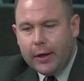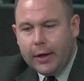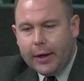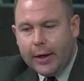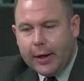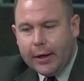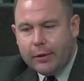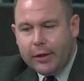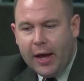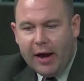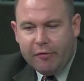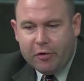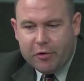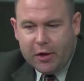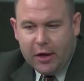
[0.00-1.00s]
Uh, the
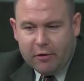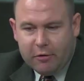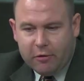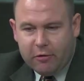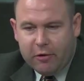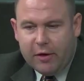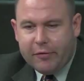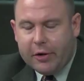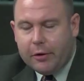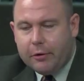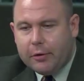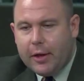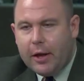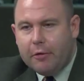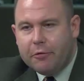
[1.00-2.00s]
average guess is seven
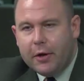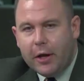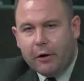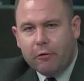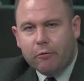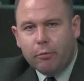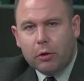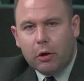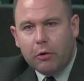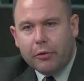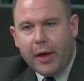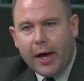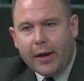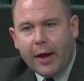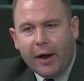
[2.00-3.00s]
hundred thousand acres below
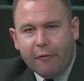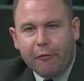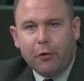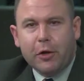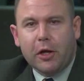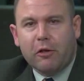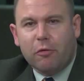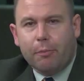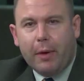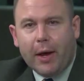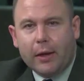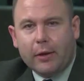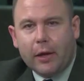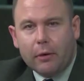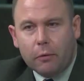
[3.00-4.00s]
that. I fully
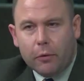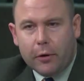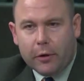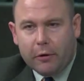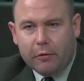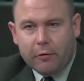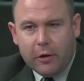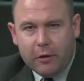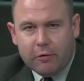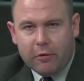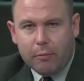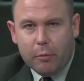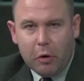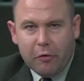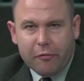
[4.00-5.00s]
expect that we're going to see
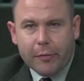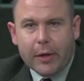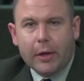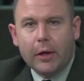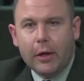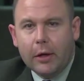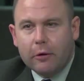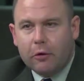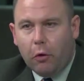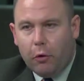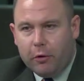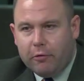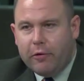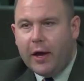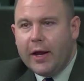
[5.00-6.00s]
some movement
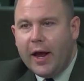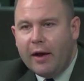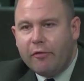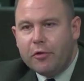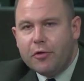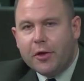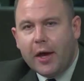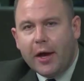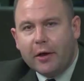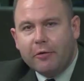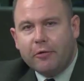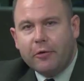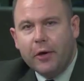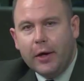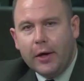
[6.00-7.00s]
towards that average
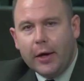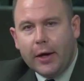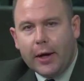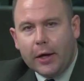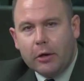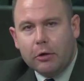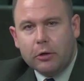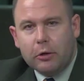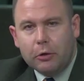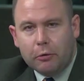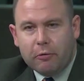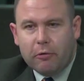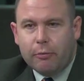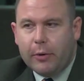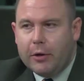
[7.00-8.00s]
guess. Uh, could
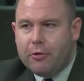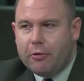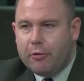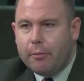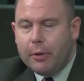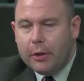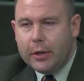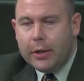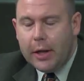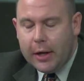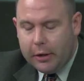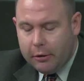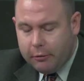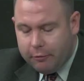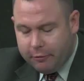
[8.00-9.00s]
lose as much as a million
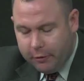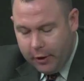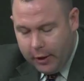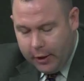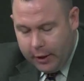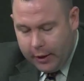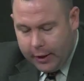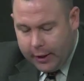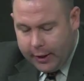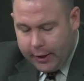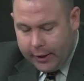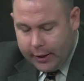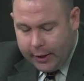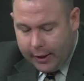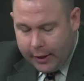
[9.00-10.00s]
acres
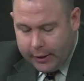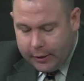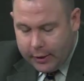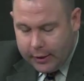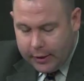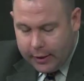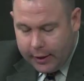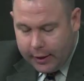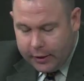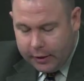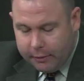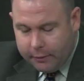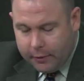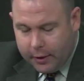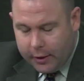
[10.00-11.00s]
uh, on the uh, on
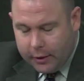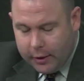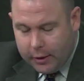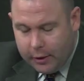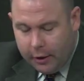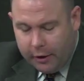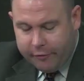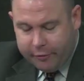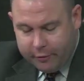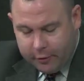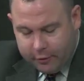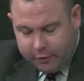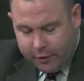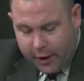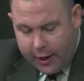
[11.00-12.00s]
the on the
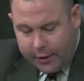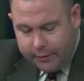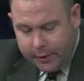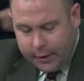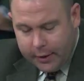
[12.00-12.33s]
harvested side.